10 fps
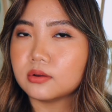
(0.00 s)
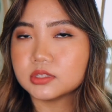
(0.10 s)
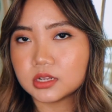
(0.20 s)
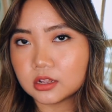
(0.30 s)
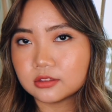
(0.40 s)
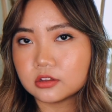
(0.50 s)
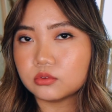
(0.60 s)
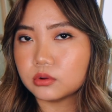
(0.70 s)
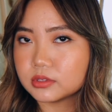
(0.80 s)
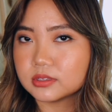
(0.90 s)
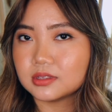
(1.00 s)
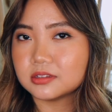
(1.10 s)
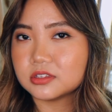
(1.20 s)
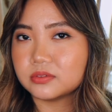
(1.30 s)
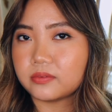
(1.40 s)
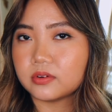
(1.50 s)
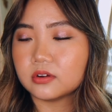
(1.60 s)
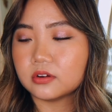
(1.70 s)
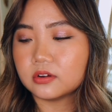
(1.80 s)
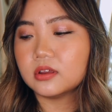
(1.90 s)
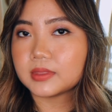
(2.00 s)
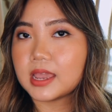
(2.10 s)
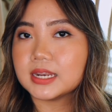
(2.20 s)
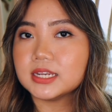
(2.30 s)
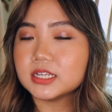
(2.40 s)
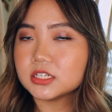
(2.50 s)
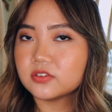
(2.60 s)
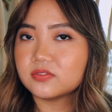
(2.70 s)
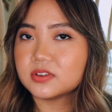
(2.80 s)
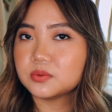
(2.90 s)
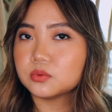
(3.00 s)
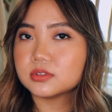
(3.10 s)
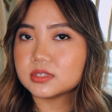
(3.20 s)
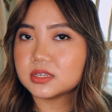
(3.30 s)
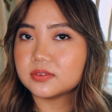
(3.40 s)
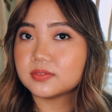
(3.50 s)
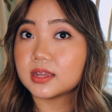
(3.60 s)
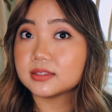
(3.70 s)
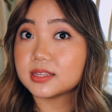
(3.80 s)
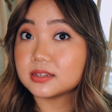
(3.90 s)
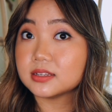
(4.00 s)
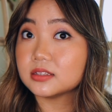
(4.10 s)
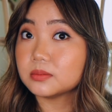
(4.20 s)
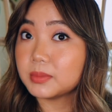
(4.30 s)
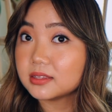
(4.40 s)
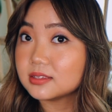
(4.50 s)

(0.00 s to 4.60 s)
Was that not the grossest sentence you ever heard? Editing Tiffany will see if that sentence made